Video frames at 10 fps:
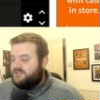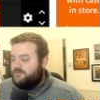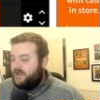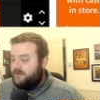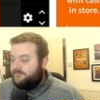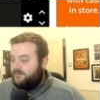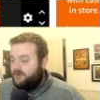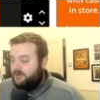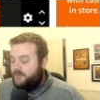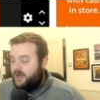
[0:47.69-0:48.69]

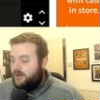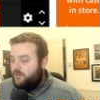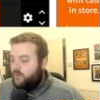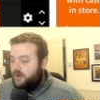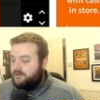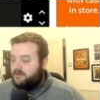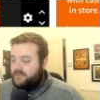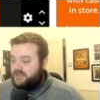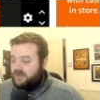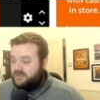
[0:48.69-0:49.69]
Spyfall Part 1
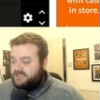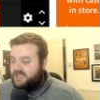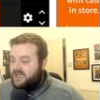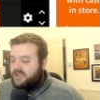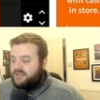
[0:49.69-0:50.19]
because